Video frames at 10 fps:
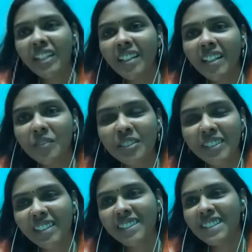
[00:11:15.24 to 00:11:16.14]

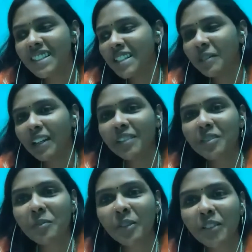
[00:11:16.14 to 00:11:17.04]
adding one
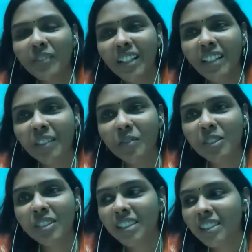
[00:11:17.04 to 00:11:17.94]
point. When I was
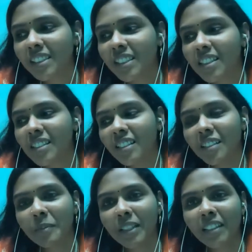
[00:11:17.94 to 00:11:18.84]
a teacher at
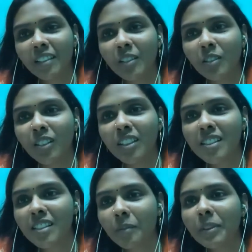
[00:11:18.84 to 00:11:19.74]
my college,
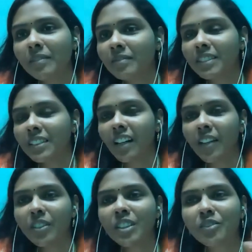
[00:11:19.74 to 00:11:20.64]
I
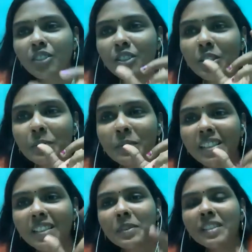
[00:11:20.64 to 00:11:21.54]
worked for some 6
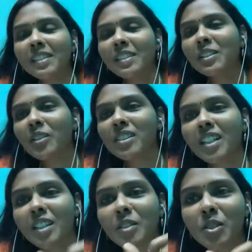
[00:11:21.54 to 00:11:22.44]
months in a college. I used
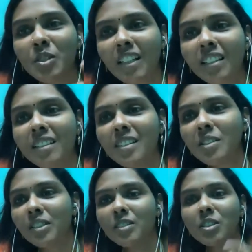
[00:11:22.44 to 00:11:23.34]
to tell the students
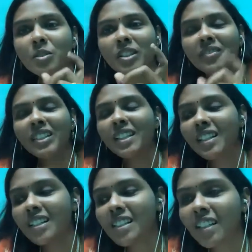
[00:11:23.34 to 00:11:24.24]
to give the courage,
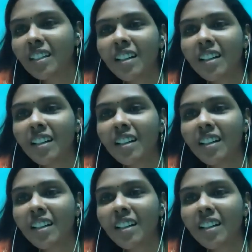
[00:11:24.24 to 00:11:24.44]
like